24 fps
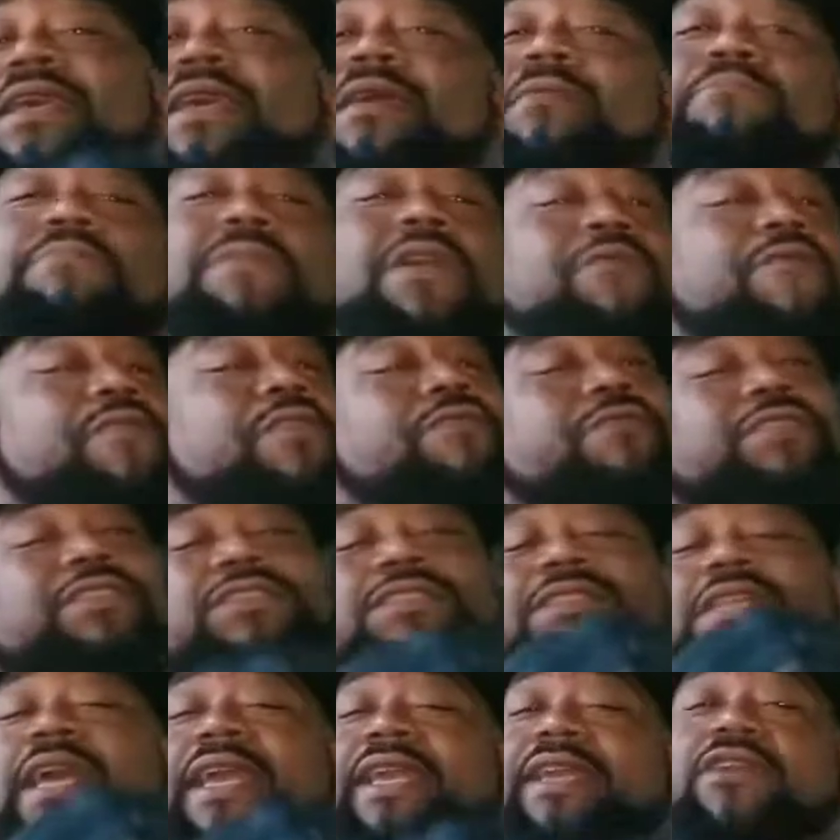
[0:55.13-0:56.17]
Man, we was
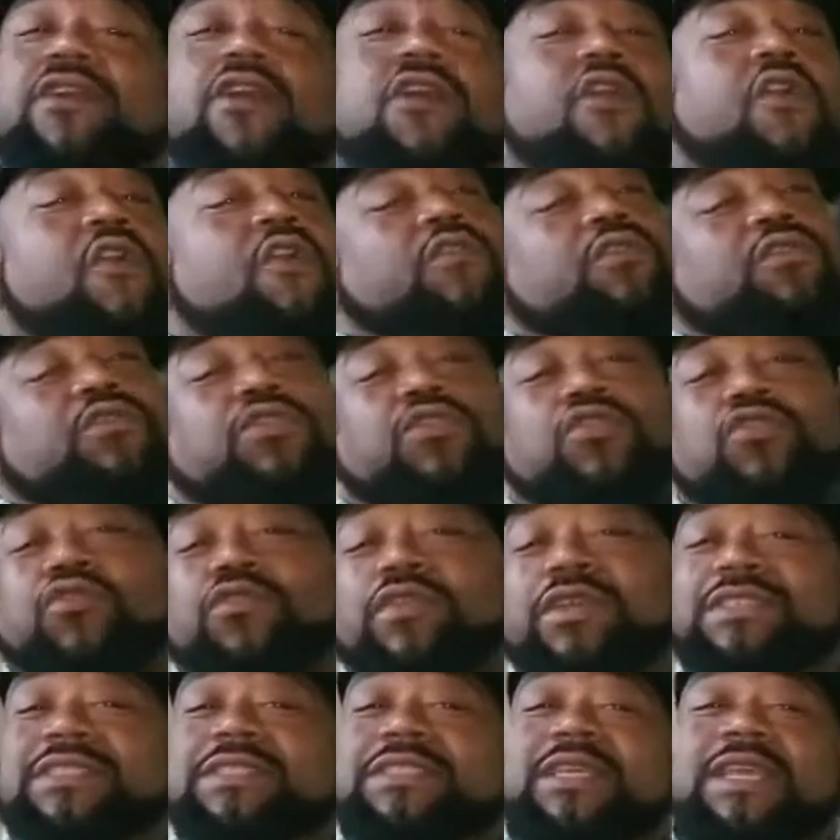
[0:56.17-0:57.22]
like Carl
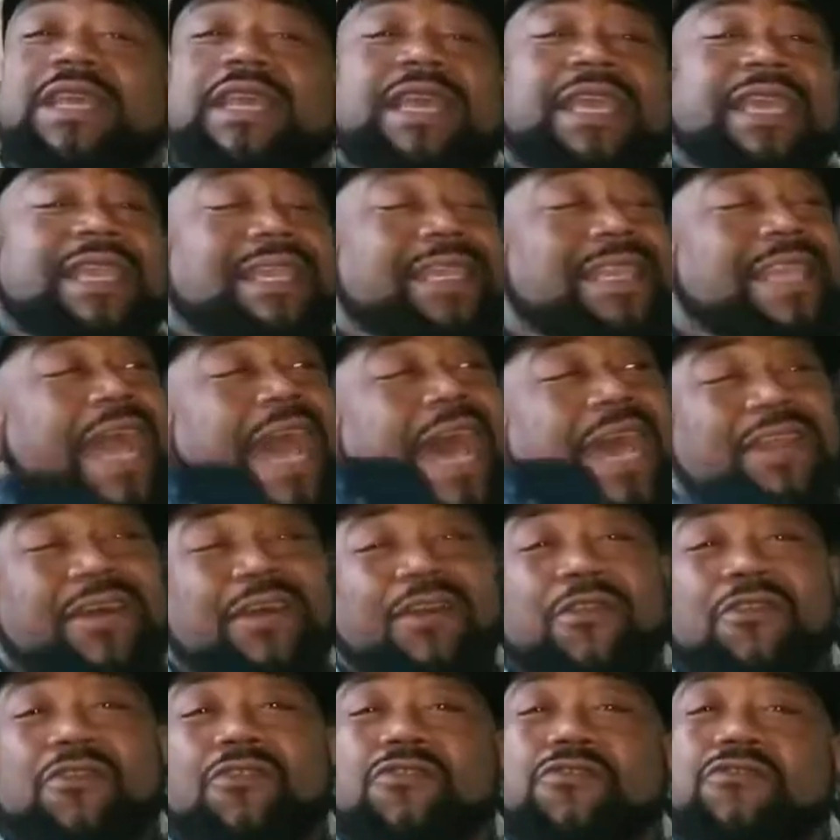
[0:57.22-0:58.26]
Lewis. Got
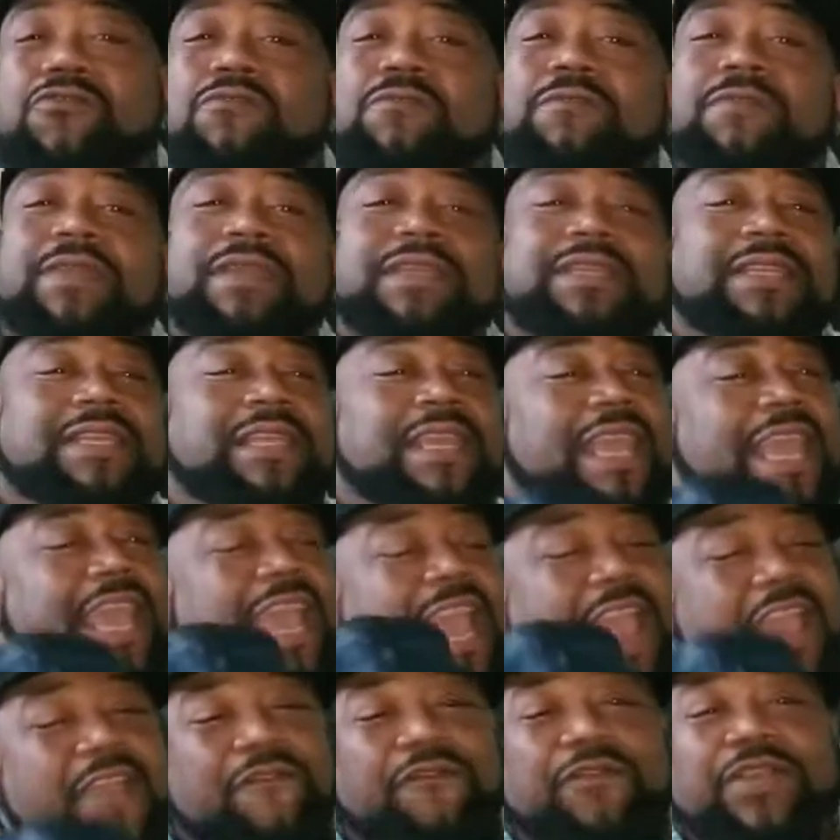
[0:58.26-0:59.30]
home
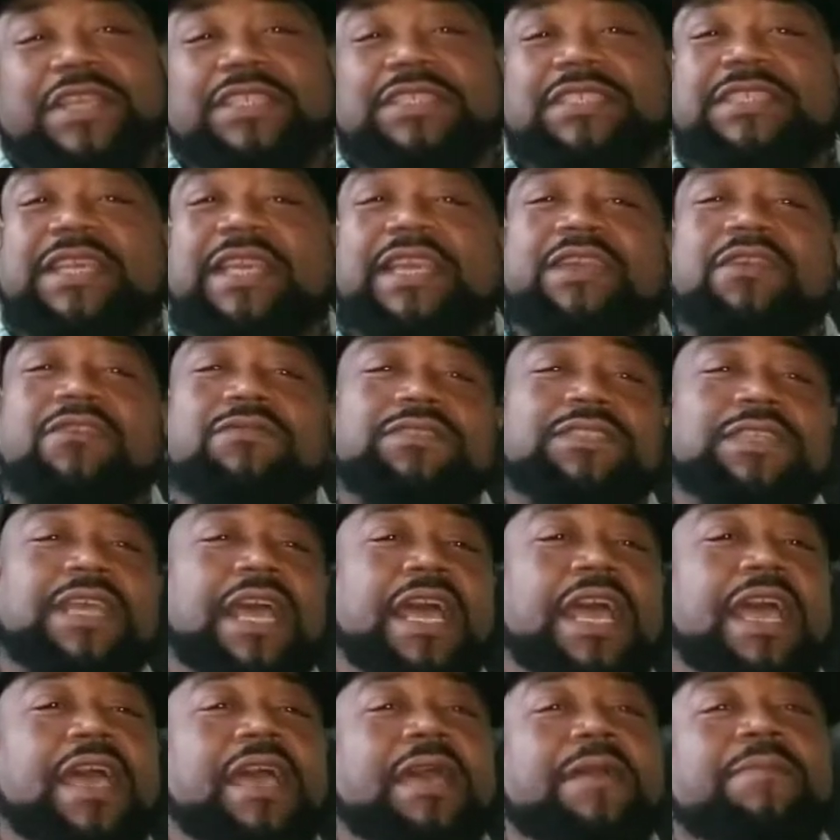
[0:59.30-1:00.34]
every single
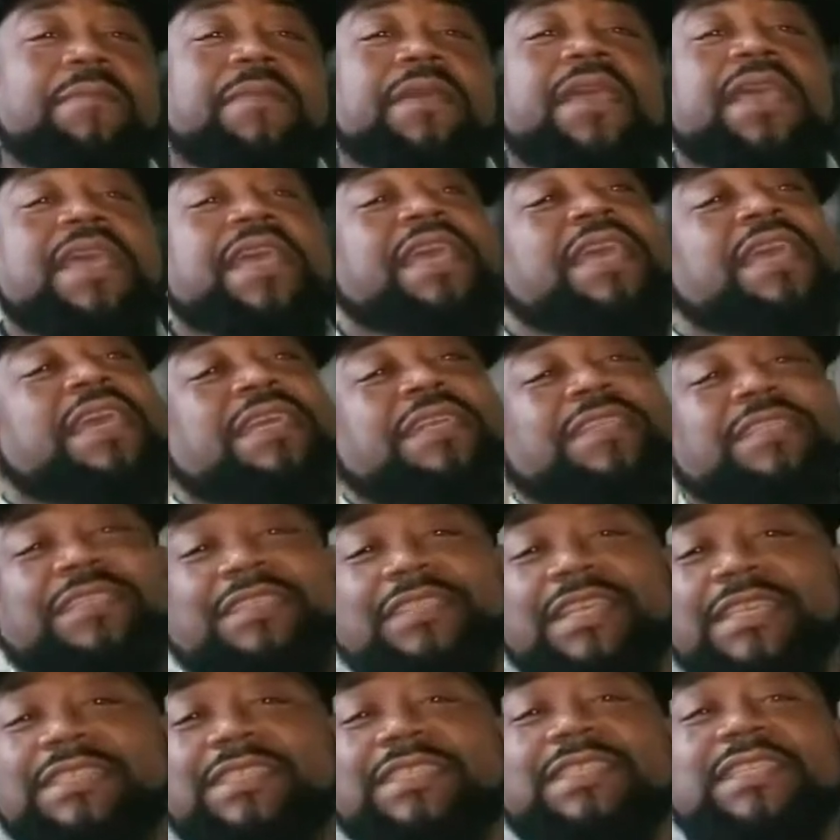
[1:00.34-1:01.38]
time,
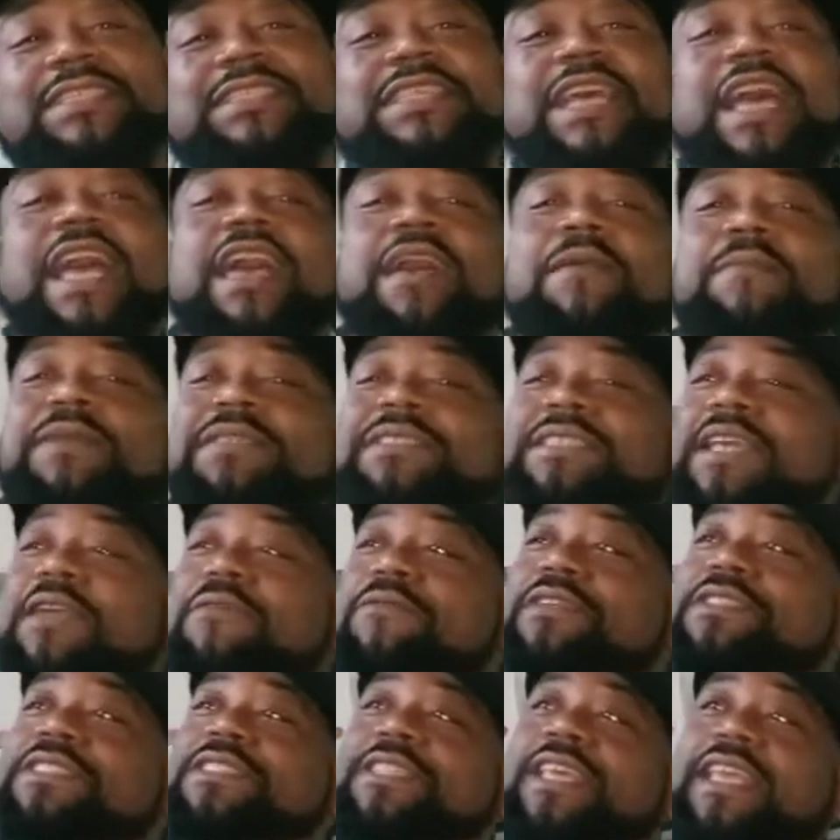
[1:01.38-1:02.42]
just in time as they
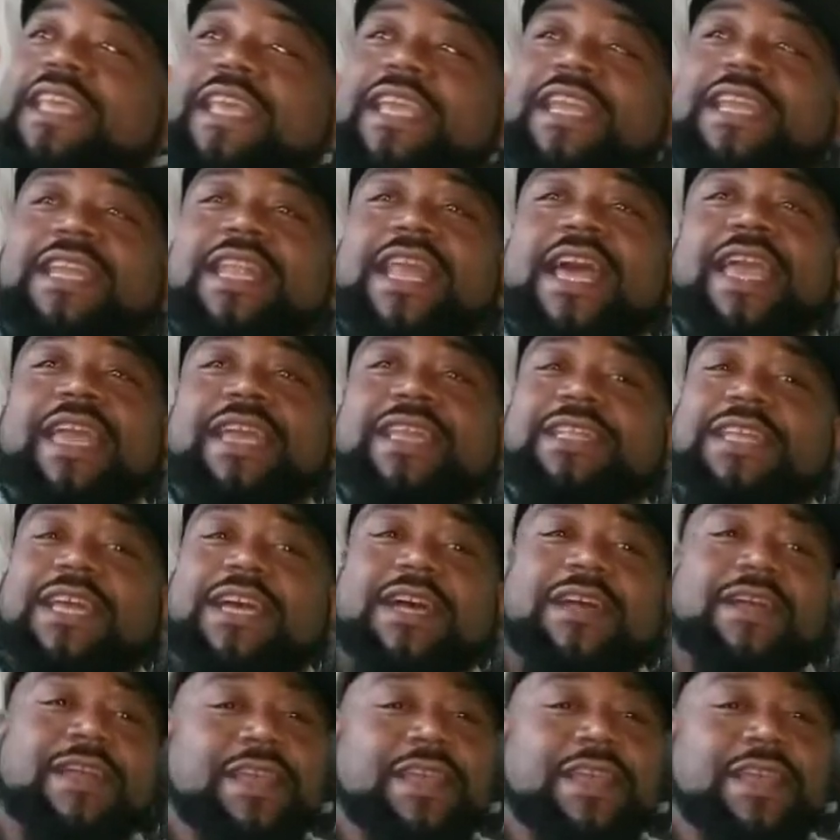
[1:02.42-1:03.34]
were singing like the